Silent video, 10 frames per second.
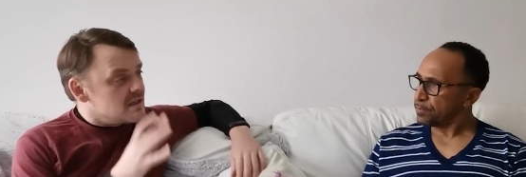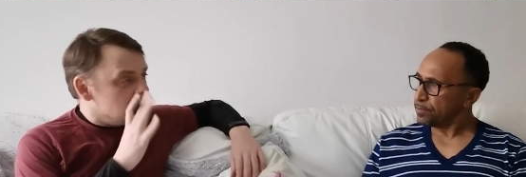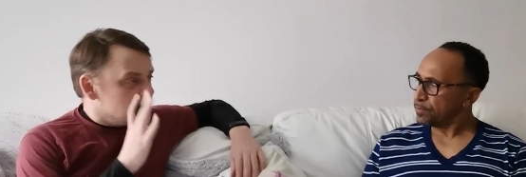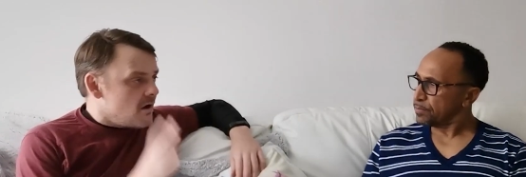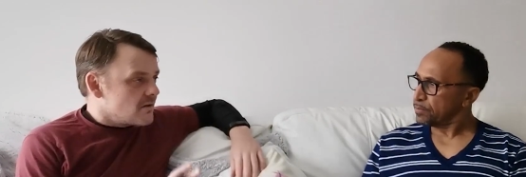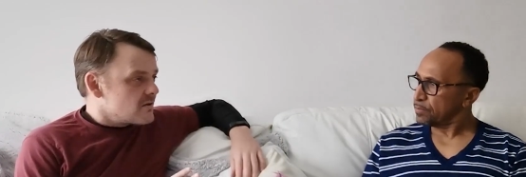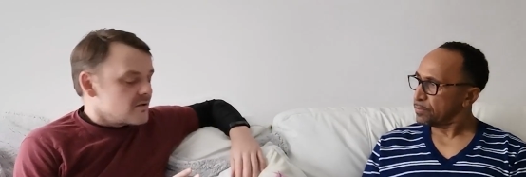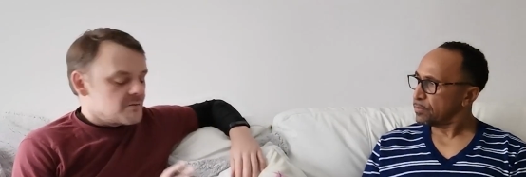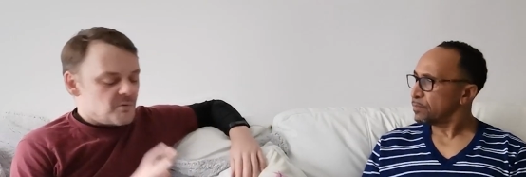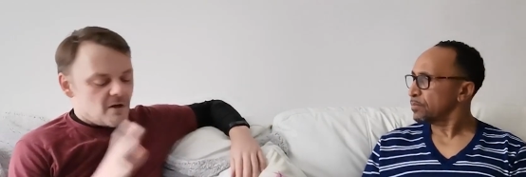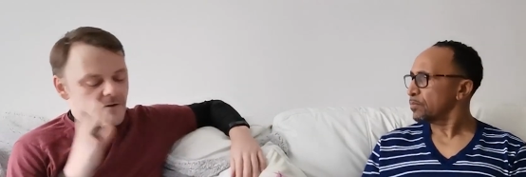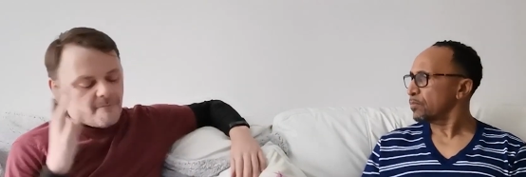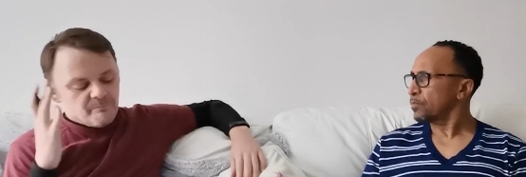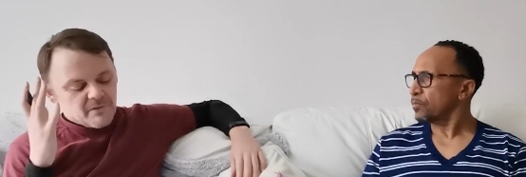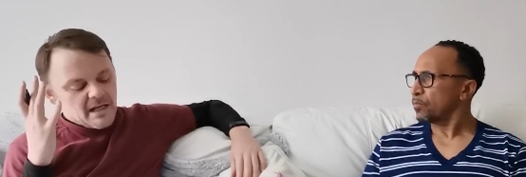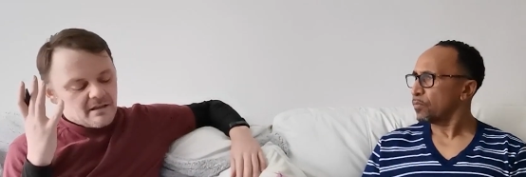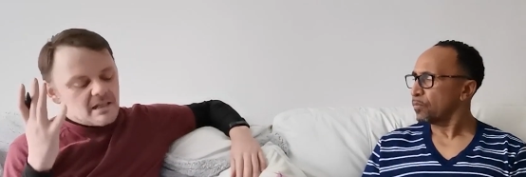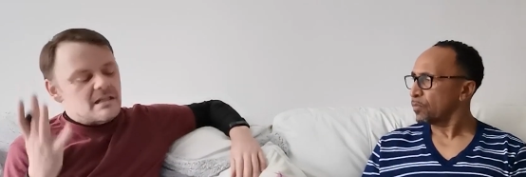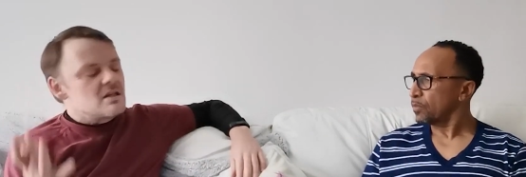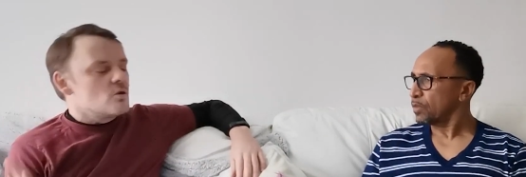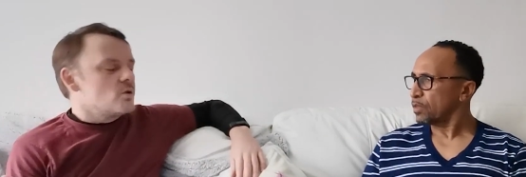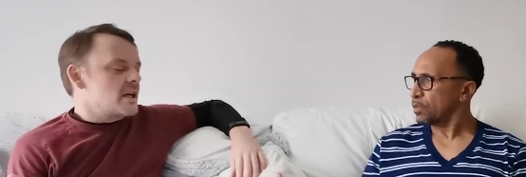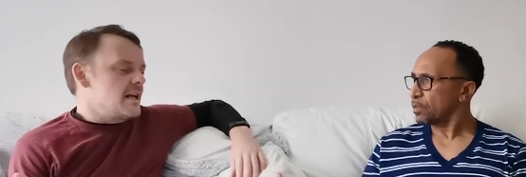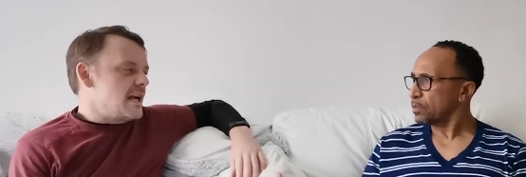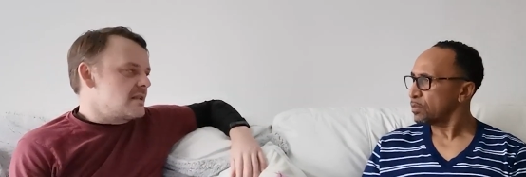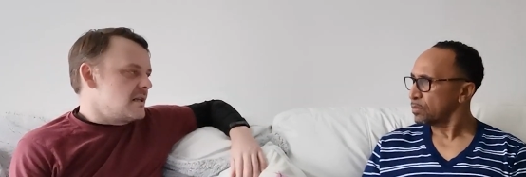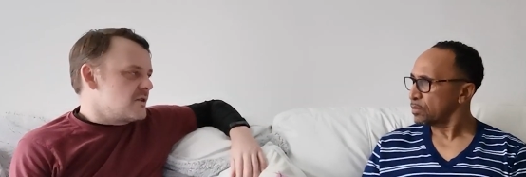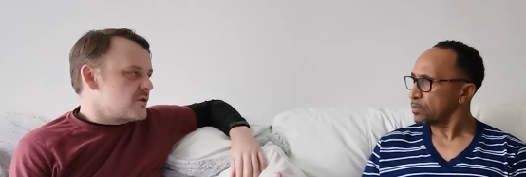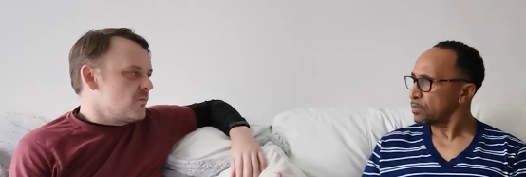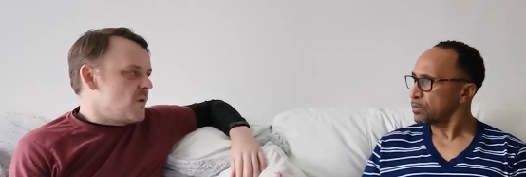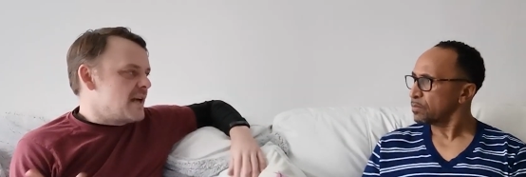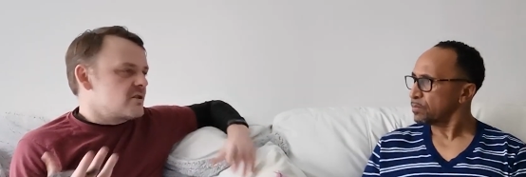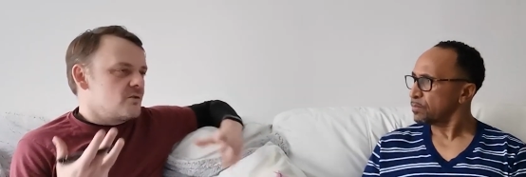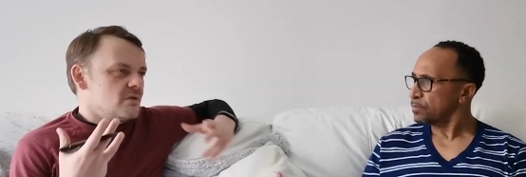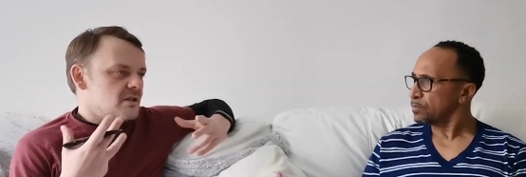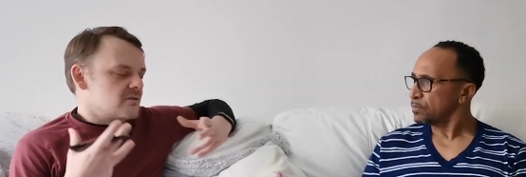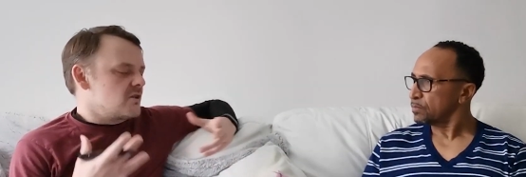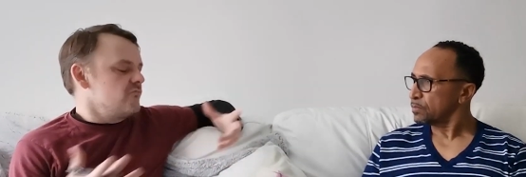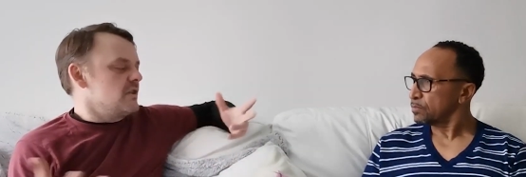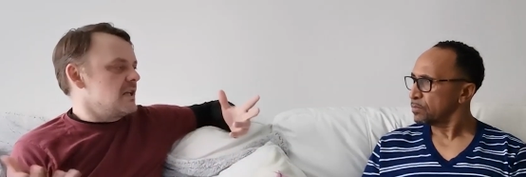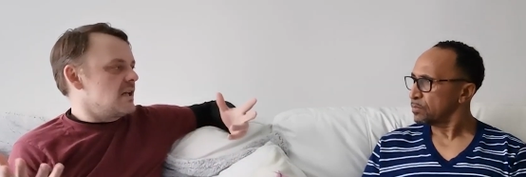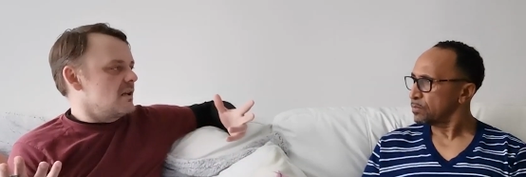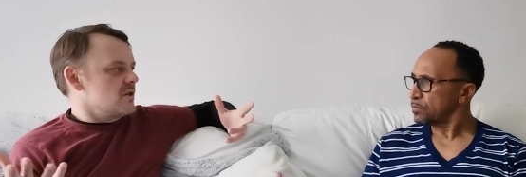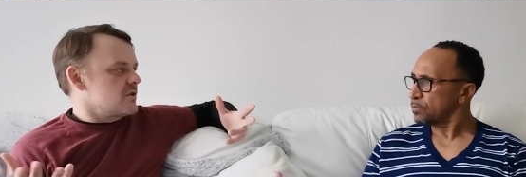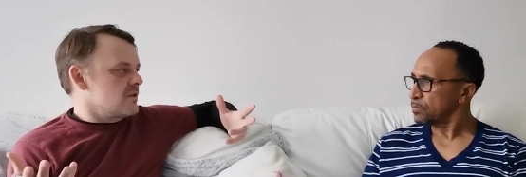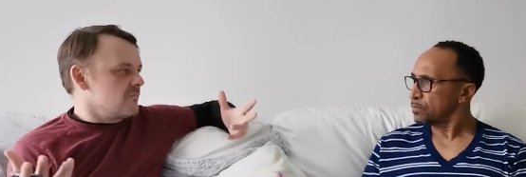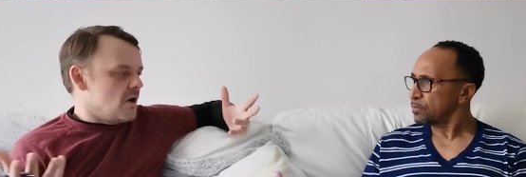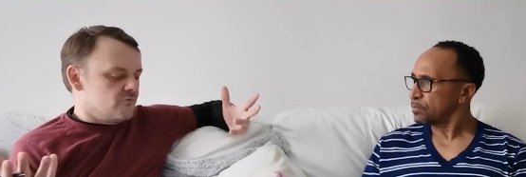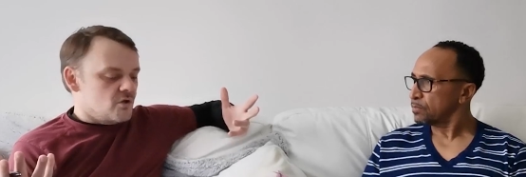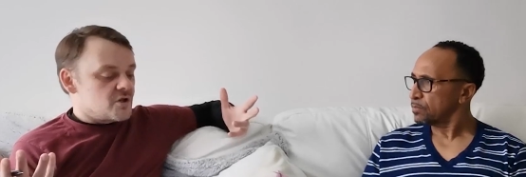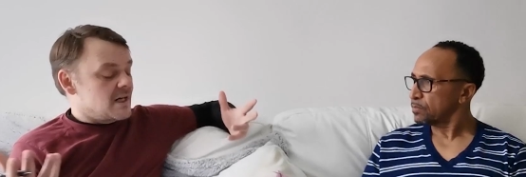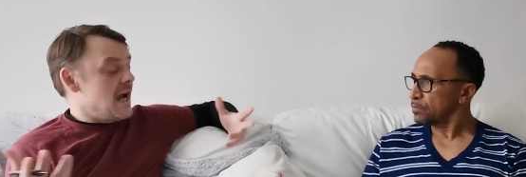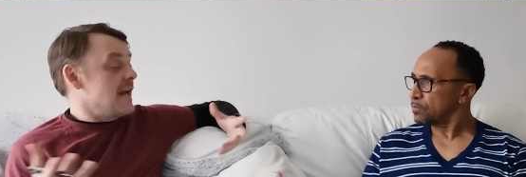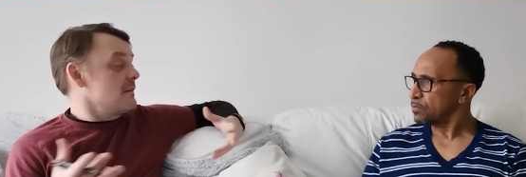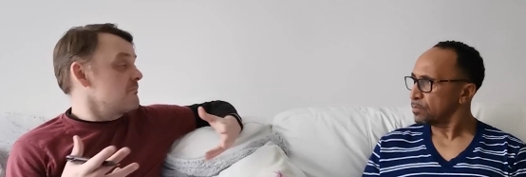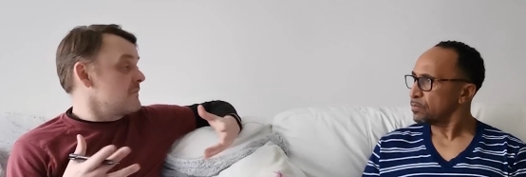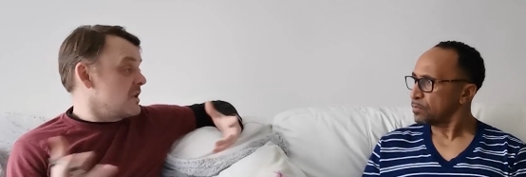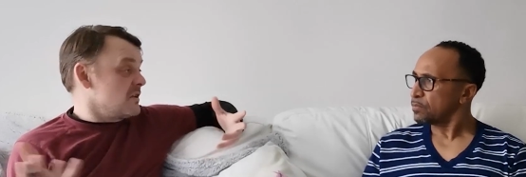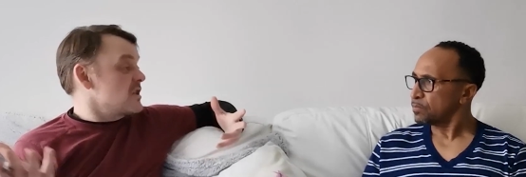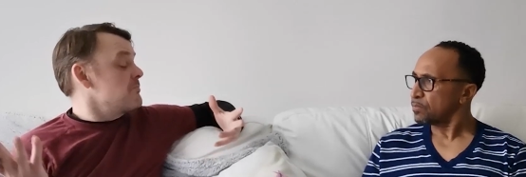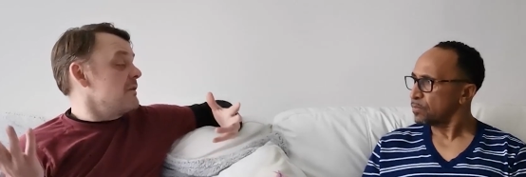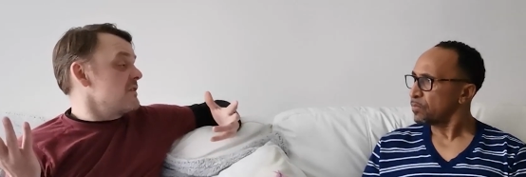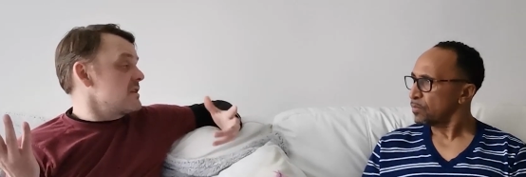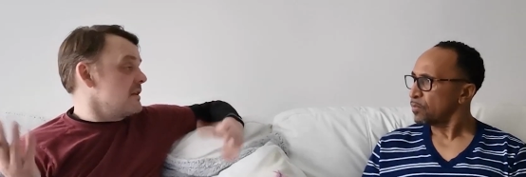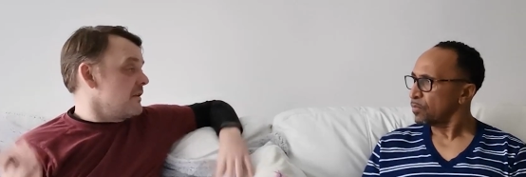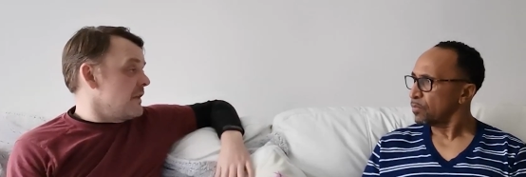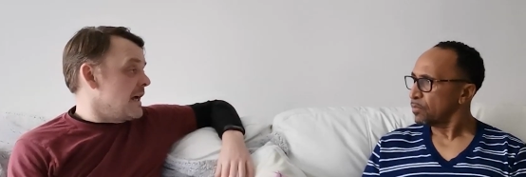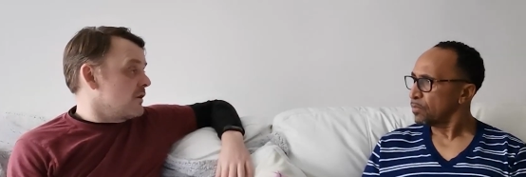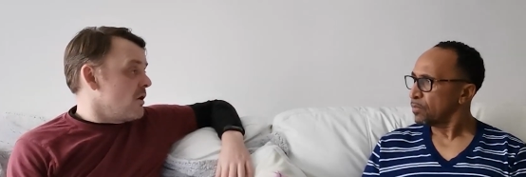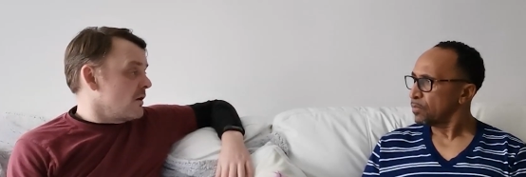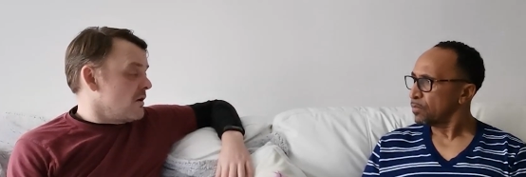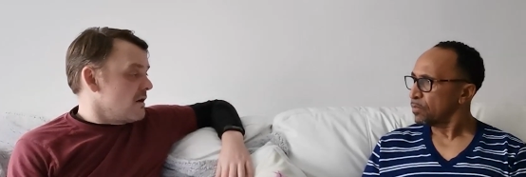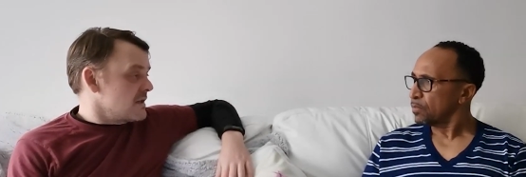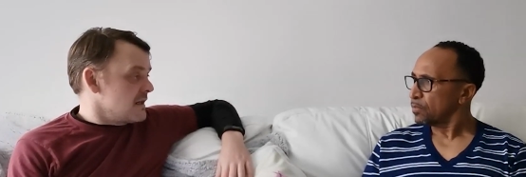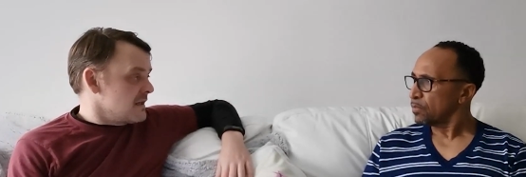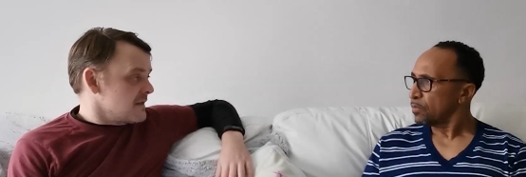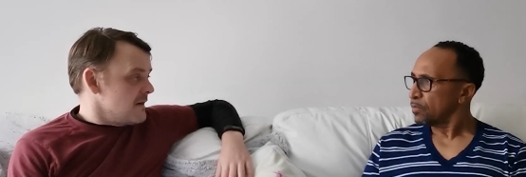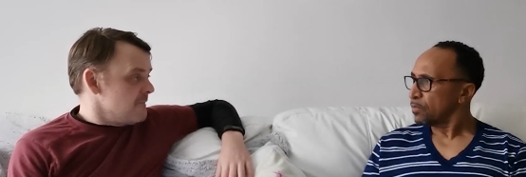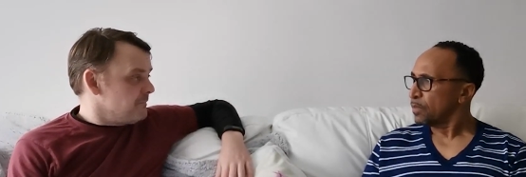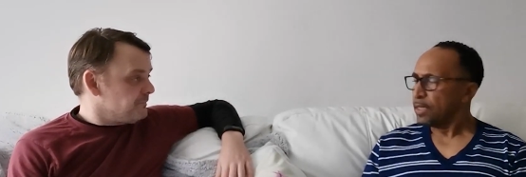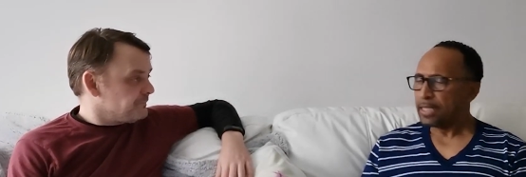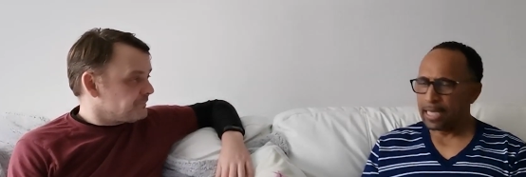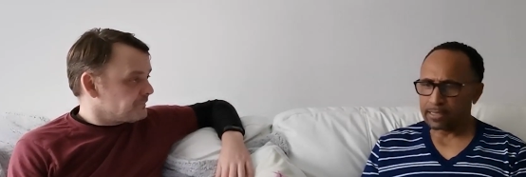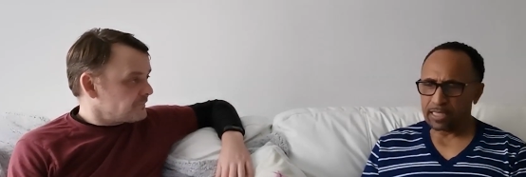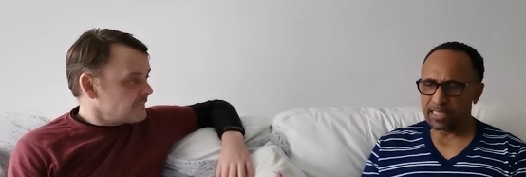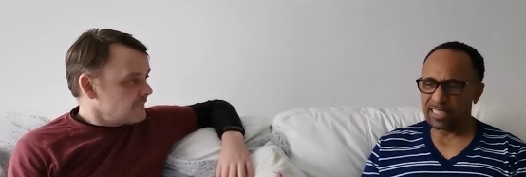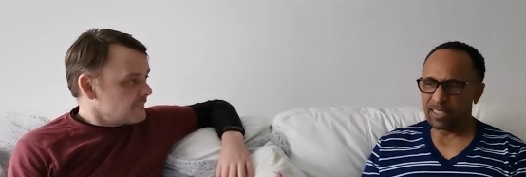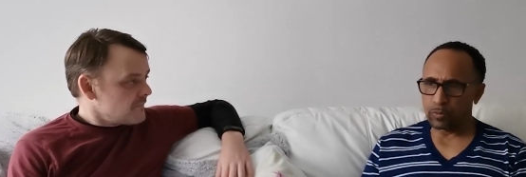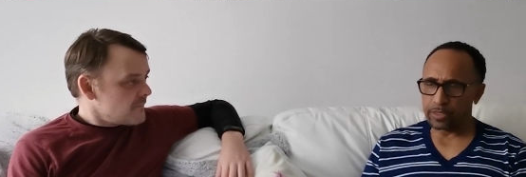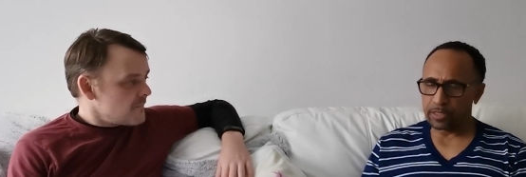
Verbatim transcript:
Speaker 1: is it nonsense, but this is all connected in some way to this ridiculous uh, Russiagate conspiracy that they concocted, isn't it? Yes, and you know, what's